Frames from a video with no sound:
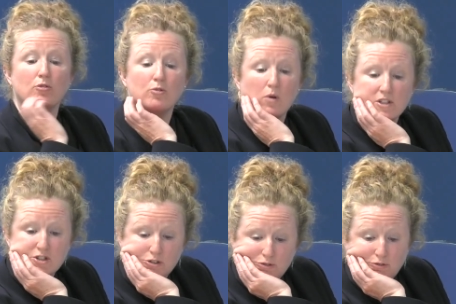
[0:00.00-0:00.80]
quite
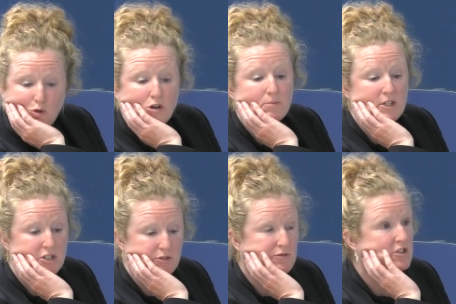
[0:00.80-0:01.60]
a
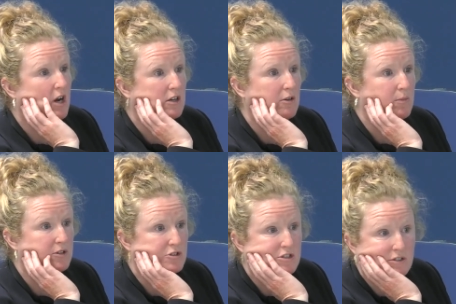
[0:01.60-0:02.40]
formative
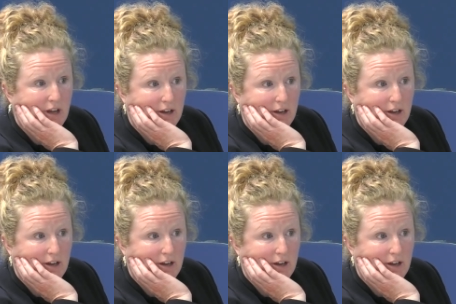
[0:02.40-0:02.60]
document